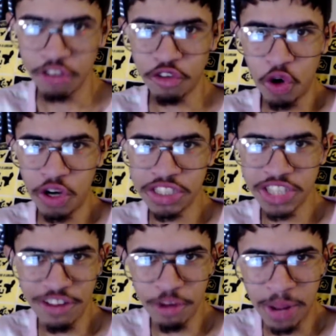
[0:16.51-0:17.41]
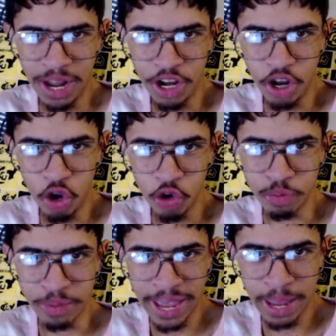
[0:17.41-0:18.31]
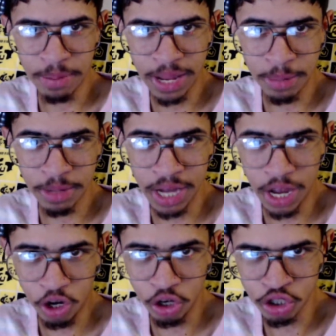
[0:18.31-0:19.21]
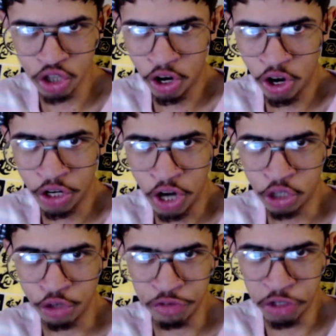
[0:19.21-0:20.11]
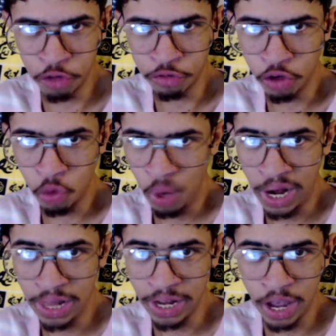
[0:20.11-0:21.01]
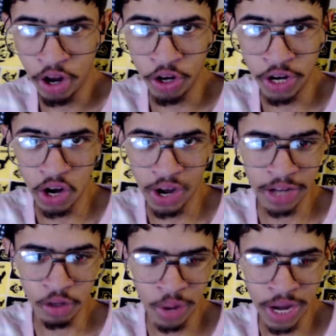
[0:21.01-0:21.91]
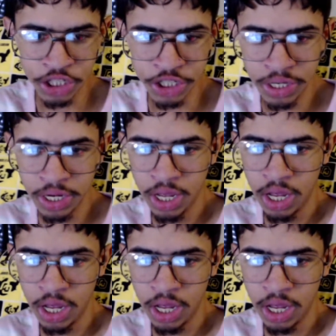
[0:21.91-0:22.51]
Of course, everybody knows Bad Baby got her start on Dr. Phil for a wilding out on there, acting ratchet.